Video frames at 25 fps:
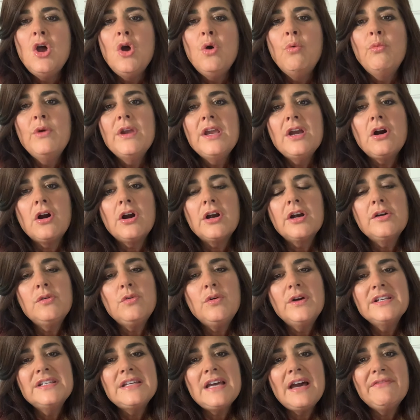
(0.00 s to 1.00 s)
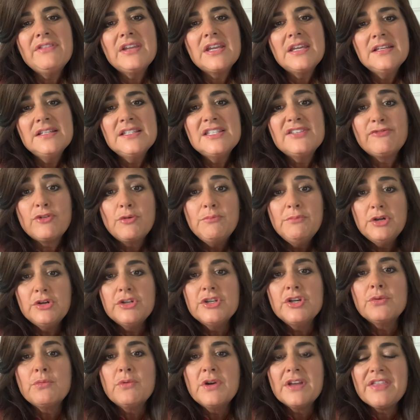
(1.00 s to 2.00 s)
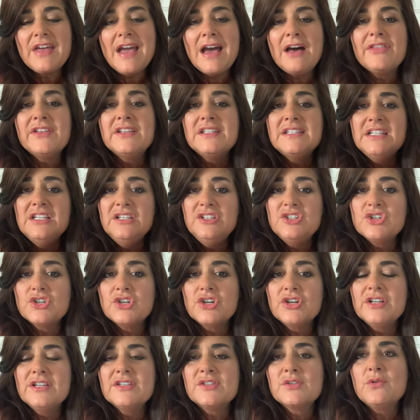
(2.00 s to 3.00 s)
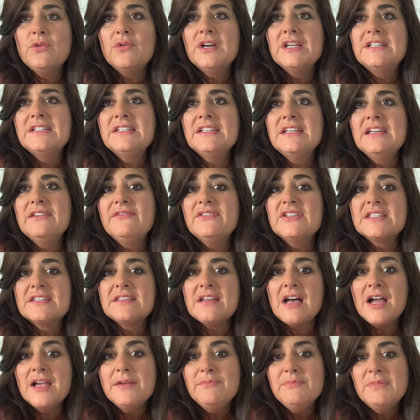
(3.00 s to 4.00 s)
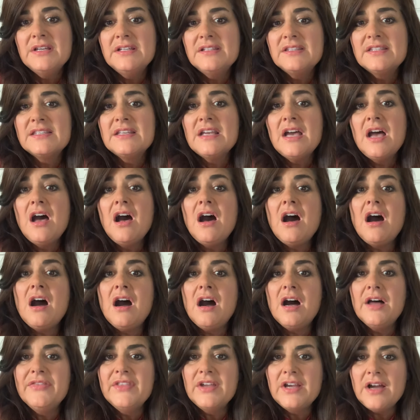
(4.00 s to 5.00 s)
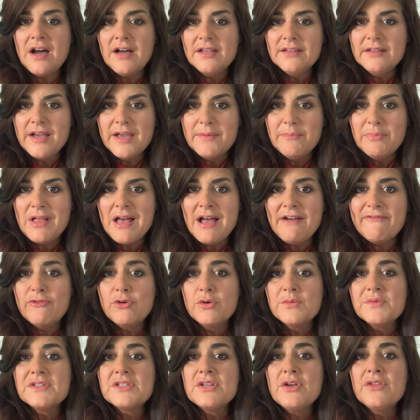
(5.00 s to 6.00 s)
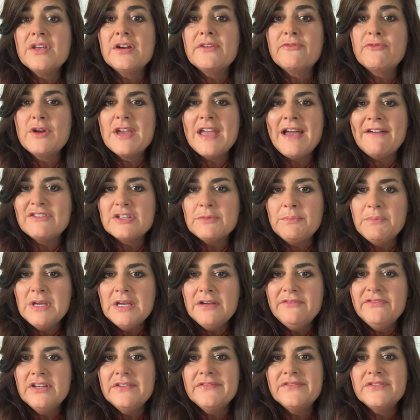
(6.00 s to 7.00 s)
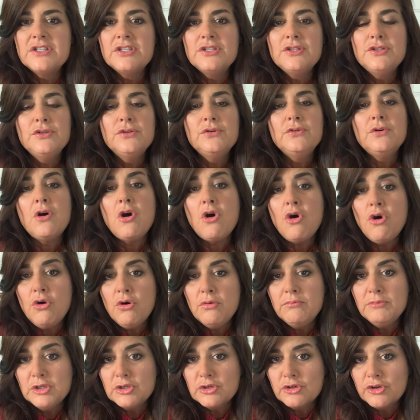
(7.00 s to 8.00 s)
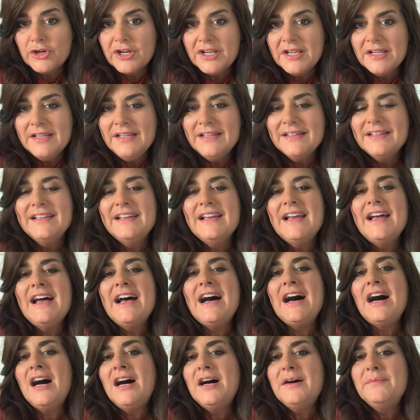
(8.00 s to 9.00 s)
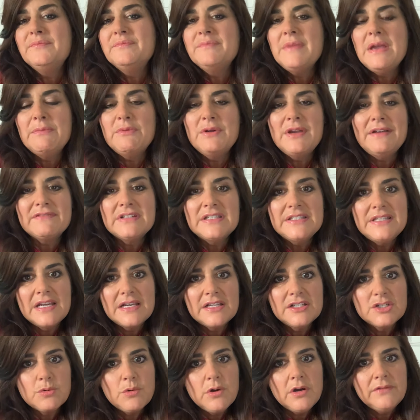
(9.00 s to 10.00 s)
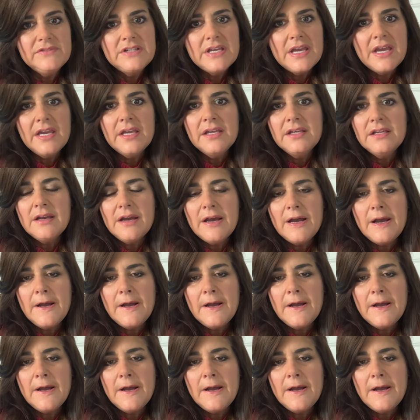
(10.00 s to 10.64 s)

we are going to have the kids familiar with how the teacher is going to give assignments on the online platform, so that if we have to pivot to home learning, maybe we have to take a 12-day